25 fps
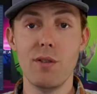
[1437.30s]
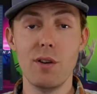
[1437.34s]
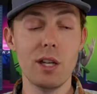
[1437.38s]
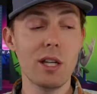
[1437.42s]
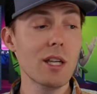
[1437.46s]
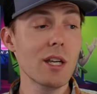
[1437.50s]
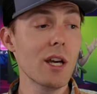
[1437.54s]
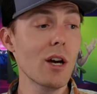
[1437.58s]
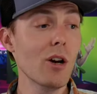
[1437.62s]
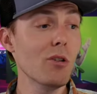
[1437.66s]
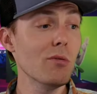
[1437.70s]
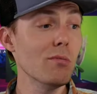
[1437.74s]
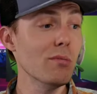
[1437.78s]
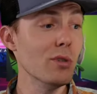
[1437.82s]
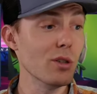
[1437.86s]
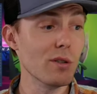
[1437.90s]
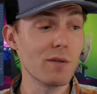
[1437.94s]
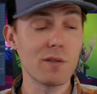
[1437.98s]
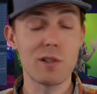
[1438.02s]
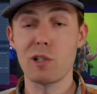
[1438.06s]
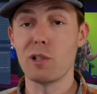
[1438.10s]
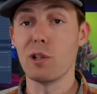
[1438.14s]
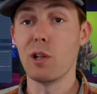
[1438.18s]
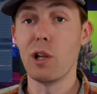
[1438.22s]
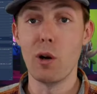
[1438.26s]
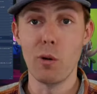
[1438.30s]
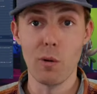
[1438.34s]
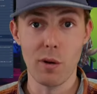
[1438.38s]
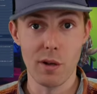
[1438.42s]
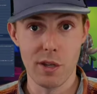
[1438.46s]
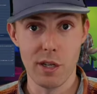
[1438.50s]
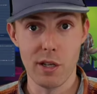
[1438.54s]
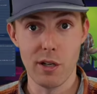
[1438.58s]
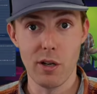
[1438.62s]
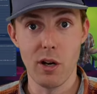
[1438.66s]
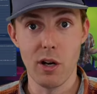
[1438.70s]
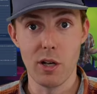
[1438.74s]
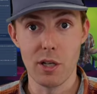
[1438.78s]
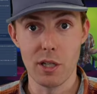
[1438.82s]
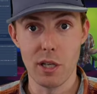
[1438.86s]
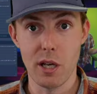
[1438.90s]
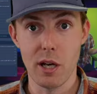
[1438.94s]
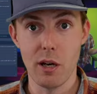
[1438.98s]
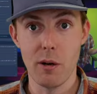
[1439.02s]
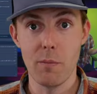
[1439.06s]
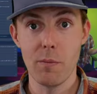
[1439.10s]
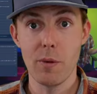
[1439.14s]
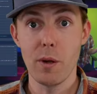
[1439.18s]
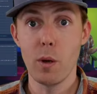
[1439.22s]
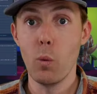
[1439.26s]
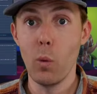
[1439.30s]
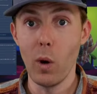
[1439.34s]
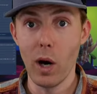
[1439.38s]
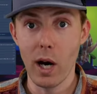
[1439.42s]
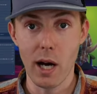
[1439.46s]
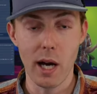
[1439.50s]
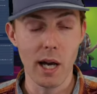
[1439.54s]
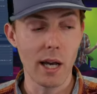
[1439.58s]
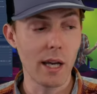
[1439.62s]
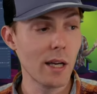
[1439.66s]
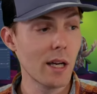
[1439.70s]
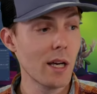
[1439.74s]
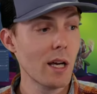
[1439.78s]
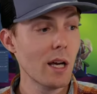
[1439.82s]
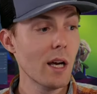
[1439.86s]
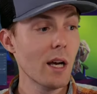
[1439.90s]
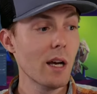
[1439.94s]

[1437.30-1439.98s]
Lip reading: Video moves slower than audio. Why?